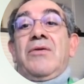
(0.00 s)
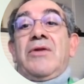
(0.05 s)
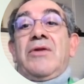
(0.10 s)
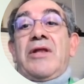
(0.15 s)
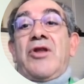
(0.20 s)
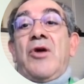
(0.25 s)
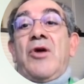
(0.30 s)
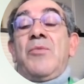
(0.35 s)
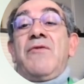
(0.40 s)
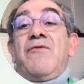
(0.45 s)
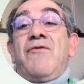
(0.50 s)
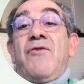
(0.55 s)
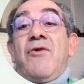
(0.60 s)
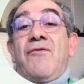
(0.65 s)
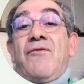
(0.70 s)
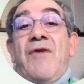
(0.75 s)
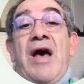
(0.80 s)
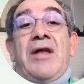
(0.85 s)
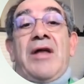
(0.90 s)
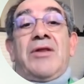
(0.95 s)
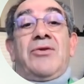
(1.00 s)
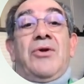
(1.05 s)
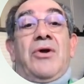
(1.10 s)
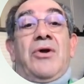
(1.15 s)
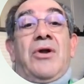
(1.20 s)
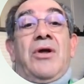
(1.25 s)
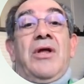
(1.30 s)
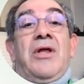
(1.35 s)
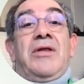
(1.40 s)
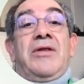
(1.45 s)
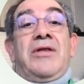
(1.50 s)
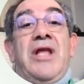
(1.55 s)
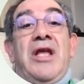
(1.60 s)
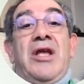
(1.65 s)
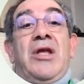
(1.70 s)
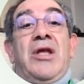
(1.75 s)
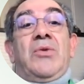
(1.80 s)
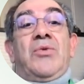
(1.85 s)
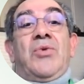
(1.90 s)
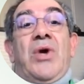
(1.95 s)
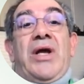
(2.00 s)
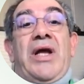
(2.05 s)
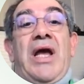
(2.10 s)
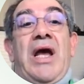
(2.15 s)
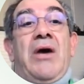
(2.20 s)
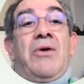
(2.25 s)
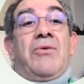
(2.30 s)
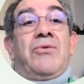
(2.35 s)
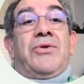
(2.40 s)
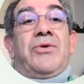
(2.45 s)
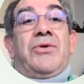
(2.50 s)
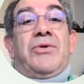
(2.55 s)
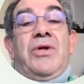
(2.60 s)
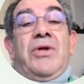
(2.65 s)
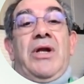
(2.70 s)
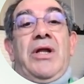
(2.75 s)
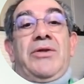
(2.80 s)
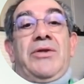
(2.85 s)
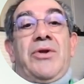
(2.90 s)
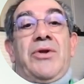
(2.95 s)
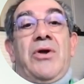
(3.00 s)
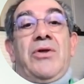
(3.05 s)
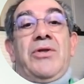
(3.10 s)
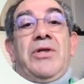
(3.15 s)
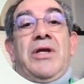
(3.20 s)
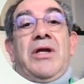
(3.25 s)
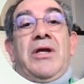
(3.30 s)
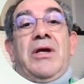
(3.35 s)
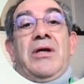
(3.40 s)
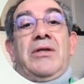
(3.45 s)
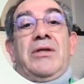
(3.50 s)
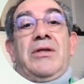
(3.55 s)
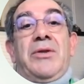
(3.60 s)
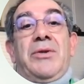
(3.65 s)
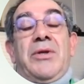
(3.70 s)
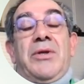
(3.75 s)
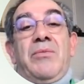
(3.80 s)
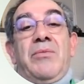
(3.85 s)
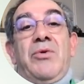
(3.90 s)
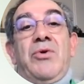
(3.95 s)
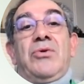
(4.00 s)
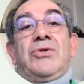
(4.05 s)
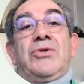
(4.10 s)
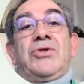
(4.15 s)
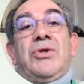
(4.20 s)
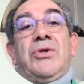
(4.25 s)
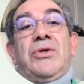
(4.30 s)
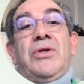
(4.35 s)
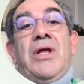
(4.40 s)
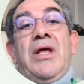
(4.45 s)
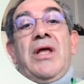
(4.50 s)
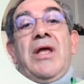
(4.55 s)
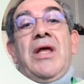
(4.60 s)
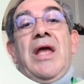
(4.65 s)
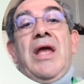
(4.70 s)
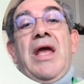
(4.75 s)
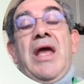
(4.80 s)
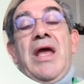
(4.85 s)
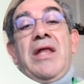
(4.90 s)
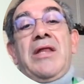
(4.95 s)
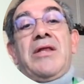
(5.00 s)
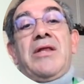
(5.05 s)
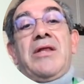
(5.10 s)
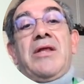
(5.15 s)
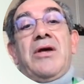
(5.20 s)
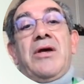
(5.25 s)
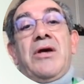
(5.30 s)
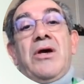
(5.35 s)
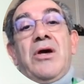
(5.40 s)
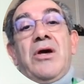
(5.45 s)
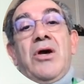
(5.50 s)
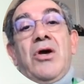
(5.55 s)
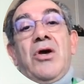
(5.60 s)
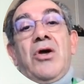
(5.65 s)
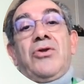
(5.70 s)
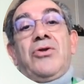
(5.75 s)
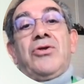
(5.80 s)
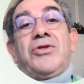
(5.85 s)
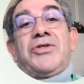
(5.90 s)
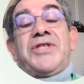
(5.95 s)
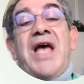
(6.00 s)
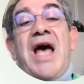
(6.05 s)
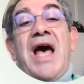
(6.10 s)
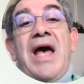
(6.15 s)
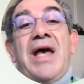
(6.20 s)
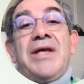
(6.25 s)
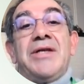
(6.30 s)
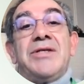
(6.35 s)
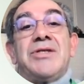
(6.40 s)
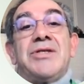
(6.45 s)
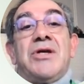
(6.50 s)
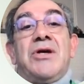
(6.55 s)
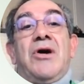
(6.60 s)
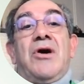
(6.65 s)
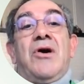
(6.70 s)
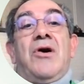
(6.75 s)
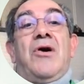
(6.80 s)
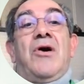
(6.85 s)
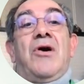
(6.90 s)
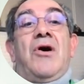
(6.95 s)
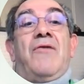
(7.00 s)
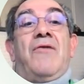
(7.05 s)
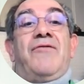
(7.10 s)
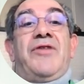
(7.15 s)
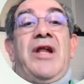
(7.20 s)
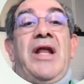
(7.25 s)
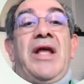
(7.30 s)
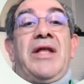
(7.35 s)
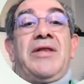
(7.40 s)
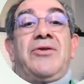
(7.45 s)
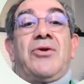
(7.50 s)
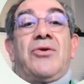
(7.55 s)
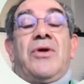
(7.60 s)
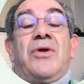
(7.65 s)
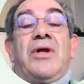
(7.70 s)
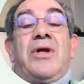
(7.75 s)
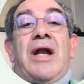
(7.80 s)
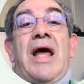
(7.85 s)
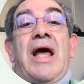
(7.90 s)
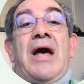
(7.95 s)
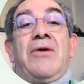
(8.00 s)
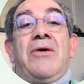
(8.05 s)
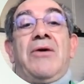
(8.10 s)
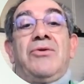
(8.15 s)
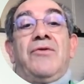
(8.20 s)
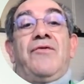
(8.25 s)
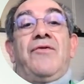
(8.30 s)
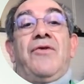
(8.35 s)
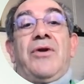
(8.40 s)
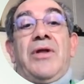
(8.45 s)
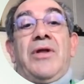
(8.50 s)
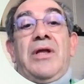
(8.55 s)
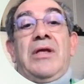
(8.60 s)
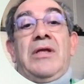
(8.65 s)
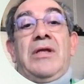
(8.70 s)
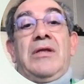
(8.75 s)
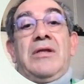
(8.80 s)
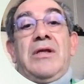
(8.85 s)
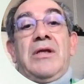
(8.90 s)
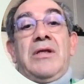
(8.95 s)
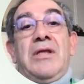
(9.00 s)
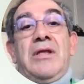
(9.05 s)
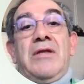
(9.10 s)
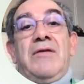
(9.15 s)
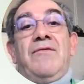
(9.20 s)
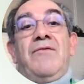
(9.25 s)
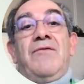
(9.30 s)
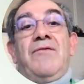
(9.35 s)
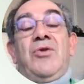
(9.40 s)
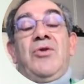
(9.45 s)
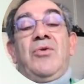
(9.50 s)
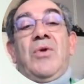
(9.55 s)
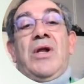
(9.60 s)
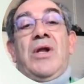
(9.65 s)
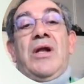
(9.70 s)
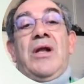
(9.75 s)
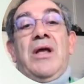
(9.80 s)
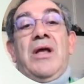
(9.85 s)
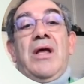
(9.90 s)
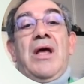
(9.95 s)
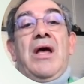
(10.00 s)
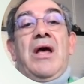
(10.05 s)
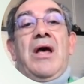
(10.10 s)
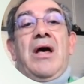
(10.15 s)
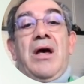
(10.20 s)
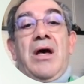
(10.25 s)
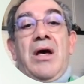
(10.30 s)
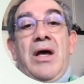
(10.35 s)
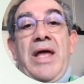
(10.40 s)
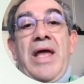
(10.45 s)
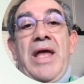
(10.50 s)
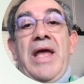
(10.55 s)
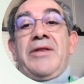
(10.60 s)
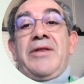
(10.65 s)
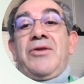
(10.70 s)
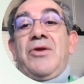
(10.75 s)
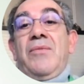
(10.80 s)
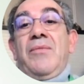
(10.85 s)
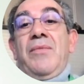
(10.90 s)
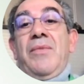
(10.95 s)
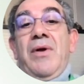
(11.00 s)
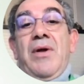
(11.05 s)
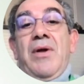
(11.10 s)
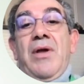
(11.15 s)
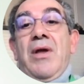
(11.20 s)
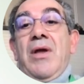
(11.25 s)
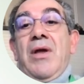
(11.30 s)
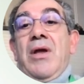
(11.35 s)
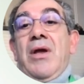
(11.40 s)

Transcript: The atomic form factor take into account the electronic distribution and the size of the electron cloud for the individual atom.